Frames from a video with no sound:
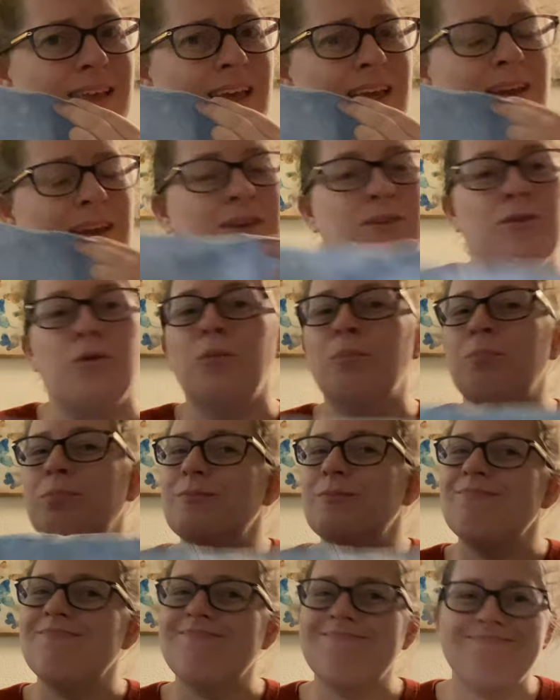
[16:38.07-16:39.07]
And nope,
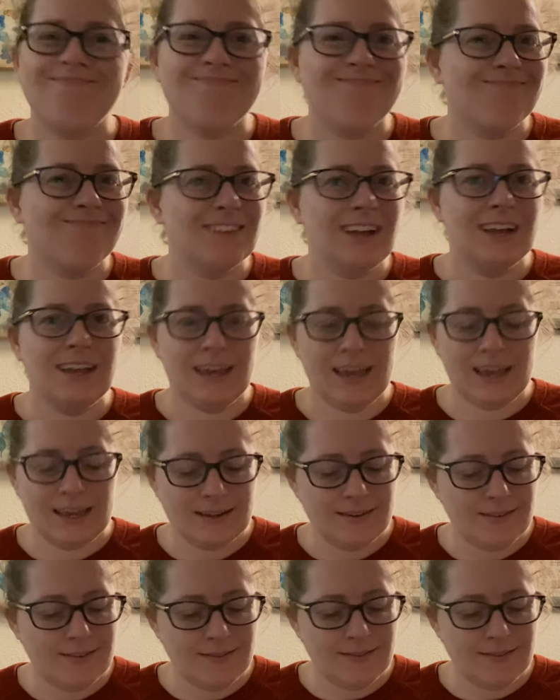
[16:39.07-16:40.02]
I